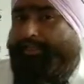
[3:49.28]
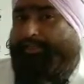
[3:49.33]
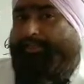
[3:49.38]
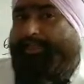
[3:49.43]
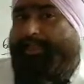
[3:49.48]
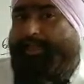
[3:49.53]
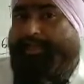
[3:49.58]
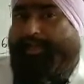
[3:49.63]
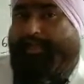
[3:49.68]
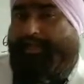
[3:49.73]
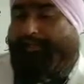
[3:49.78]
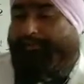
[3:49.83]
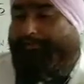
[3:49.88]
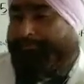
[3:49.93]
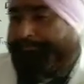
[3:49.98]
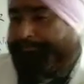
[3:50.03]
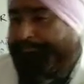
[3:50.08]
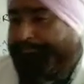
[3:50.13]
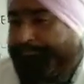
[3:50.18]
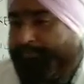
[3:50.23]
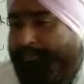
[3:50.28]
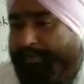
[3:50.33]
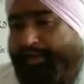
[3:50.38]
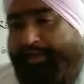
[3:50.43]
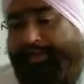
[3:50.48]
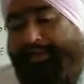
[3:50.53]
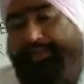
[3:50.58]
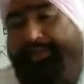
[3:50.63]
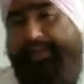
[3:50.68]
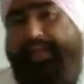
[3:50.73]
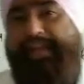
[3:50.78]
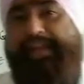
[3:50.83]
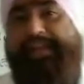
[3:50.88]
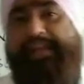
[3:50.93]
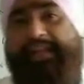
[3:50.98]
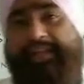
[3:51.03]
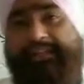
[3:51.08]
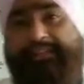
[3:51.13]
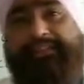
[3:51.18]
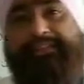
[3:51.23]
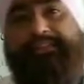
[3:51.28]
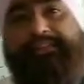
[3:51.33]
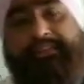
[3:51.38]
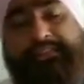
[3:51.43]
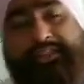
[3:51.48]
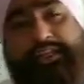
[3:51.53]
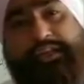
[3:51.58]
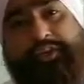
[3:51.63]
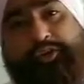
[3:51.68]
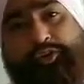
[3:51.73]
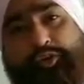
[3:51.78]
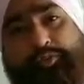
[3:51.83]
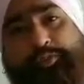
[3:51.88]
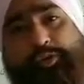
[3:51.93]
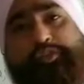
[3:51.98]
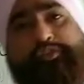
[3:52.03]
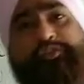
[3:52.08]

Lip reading: is it is an index. It's a group